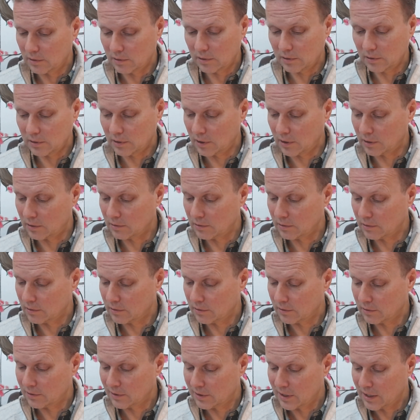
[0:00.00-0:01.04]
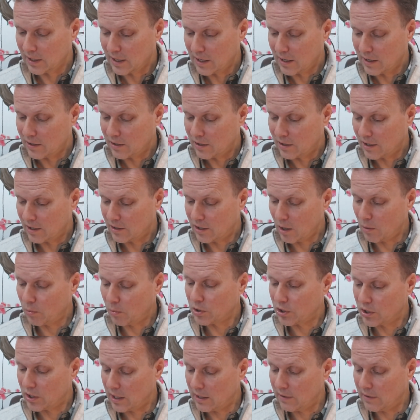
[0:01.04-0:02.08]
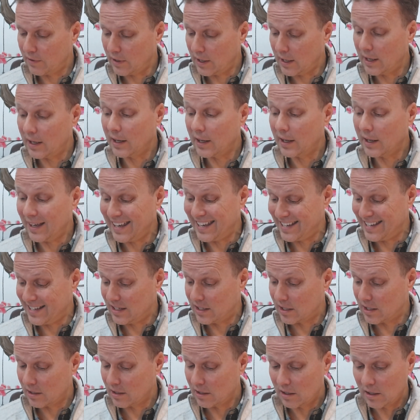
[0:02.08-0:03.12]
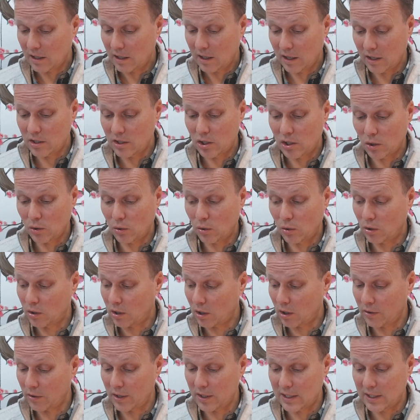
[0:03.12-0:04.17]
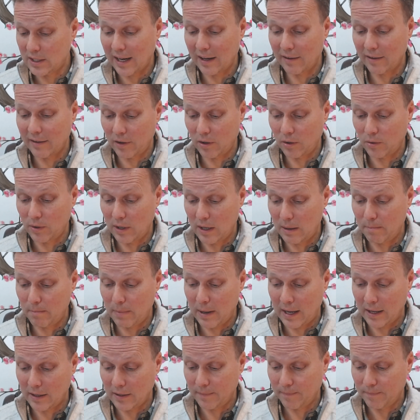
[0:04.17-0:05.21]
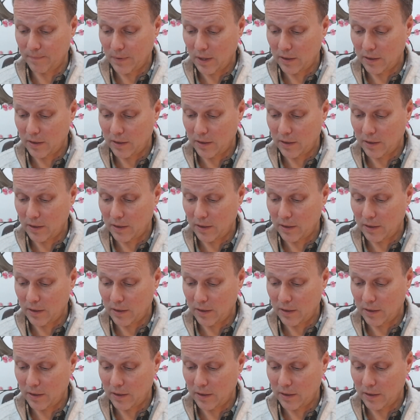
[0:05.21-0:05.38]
Don't watch TV, eat and talk on the telephone in bed.